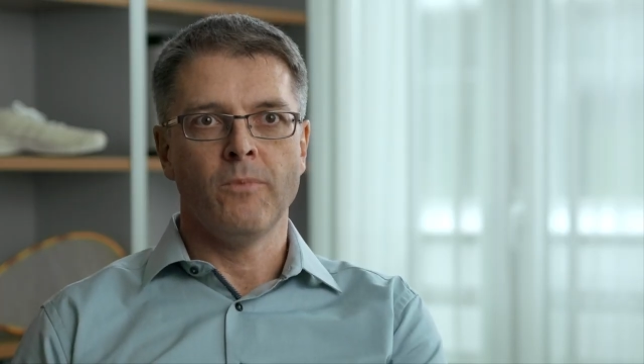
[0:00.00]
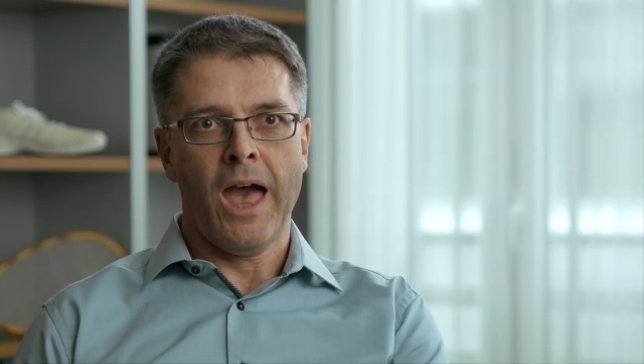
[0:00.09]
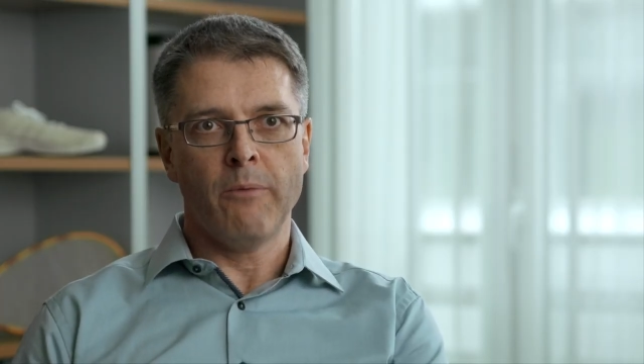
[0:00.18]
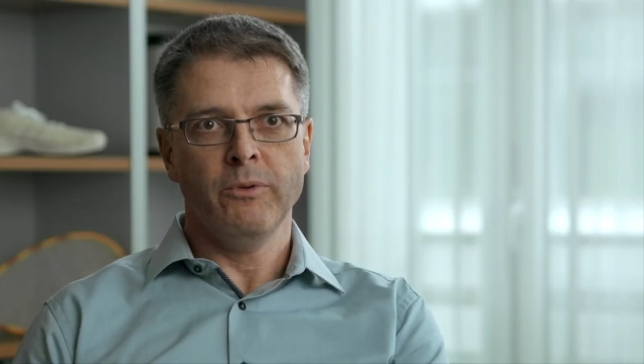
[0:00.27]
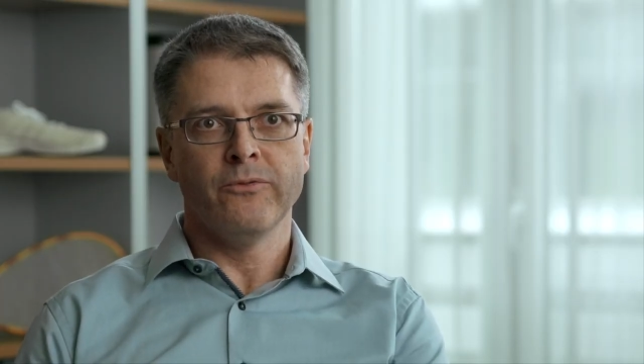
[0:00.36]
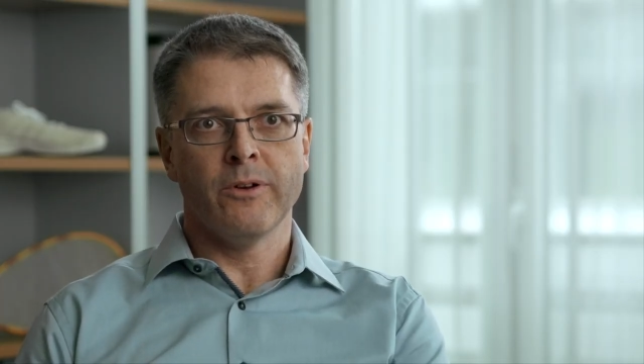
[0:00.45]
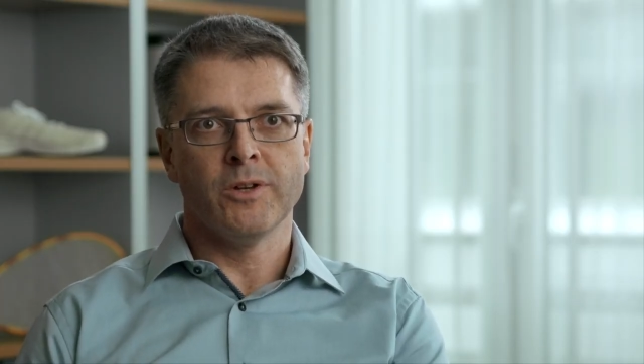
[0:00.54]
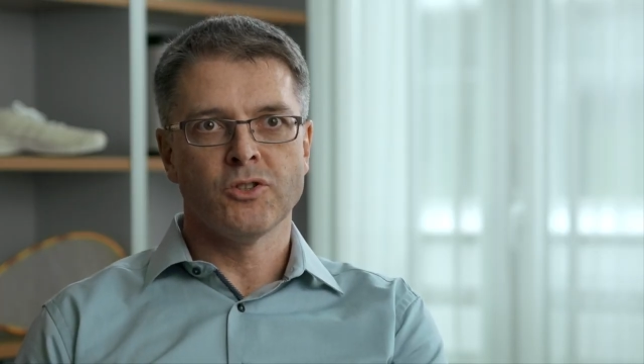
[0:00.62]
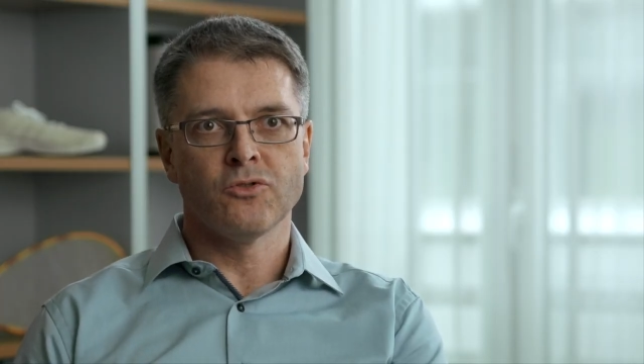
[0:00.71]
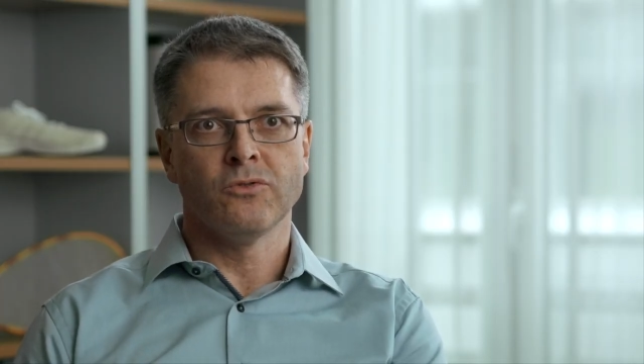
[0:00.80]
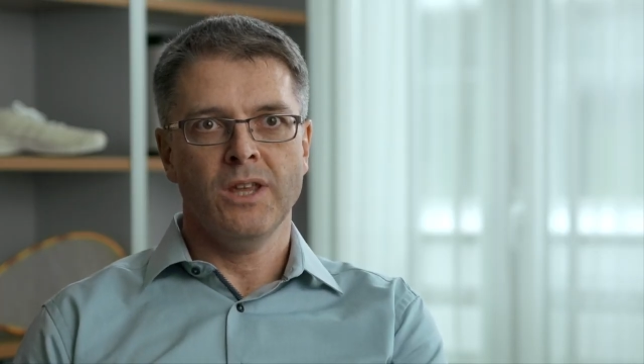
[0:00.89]
to produce
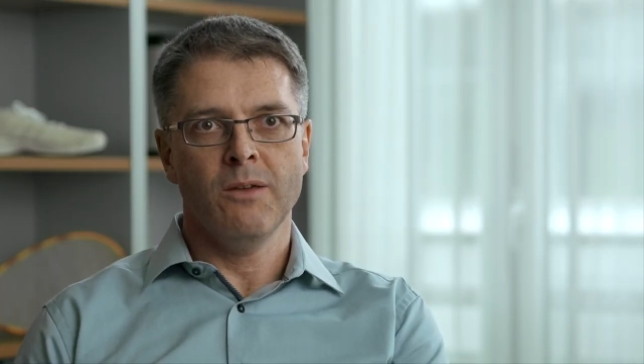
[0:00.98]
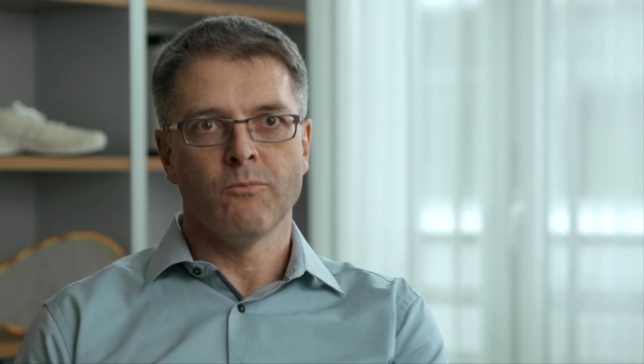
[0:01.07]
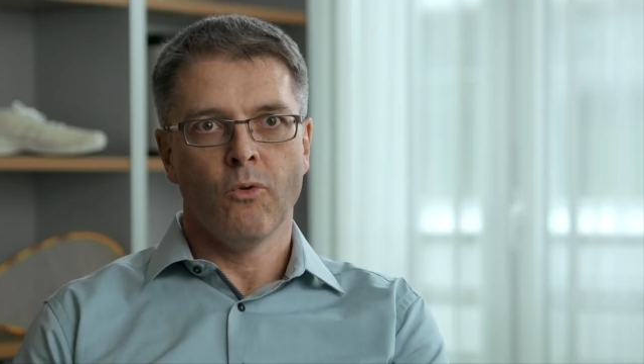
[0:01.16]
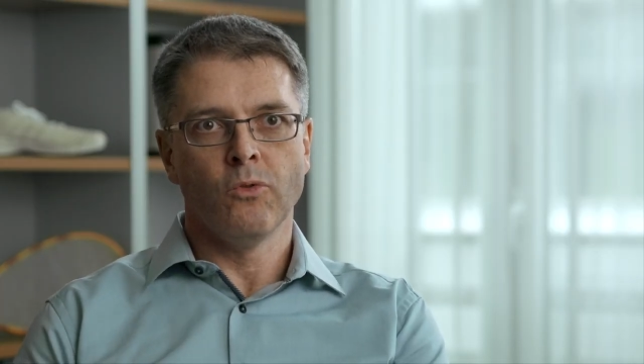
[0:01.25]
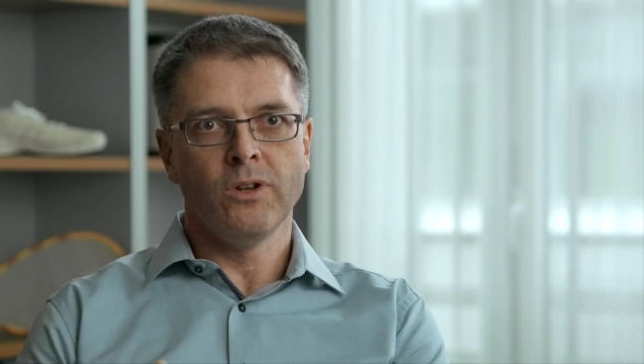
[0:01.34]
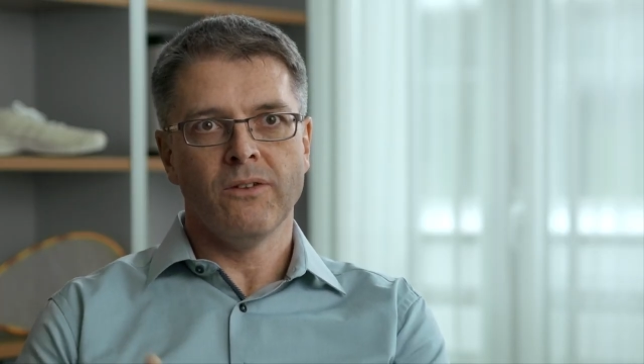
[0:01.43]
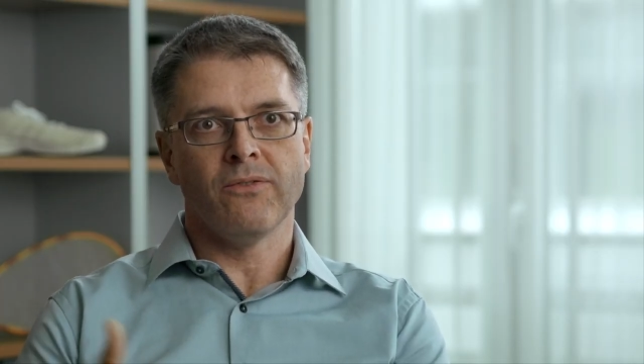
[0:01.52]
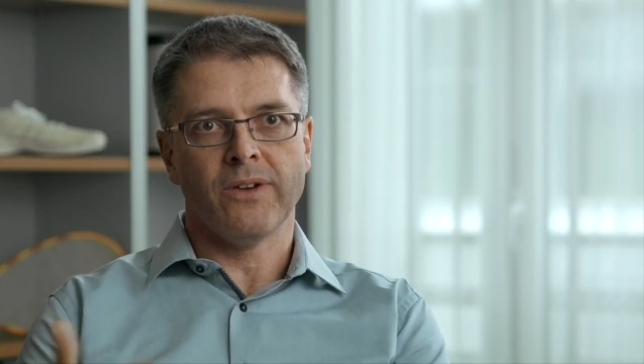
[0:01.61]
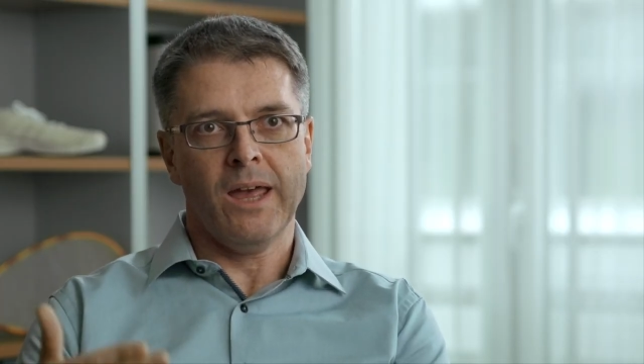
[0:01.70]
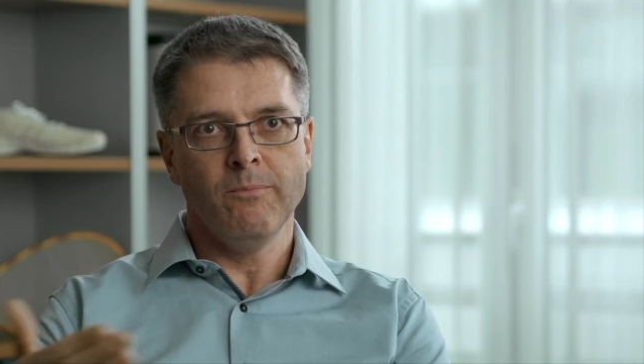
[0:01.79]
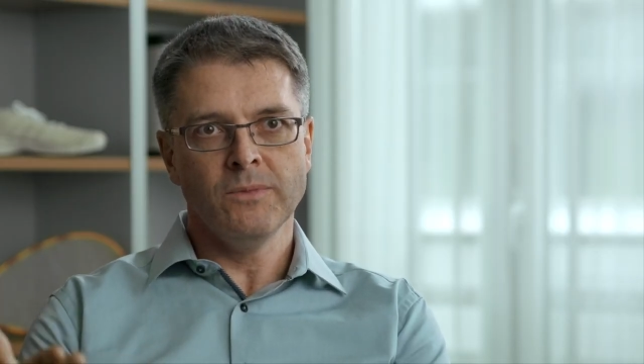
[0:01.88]
genetic information
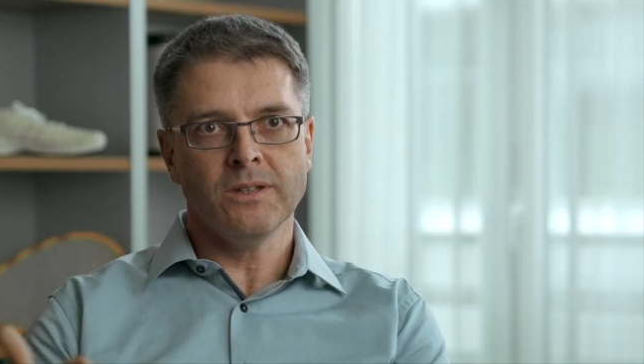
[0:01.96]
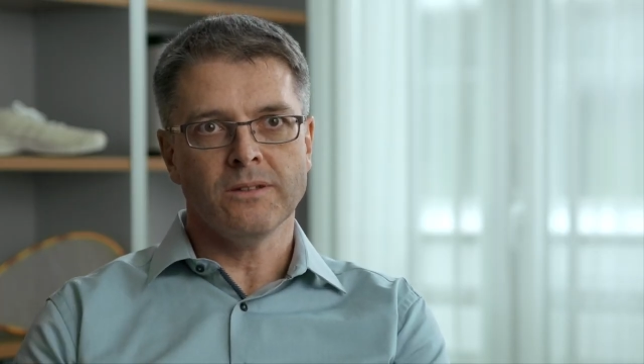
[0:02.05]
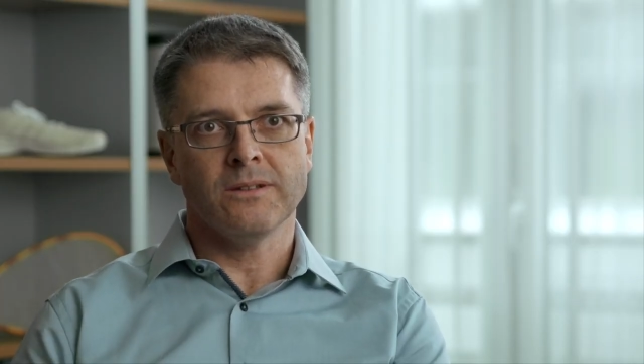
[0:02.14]
without any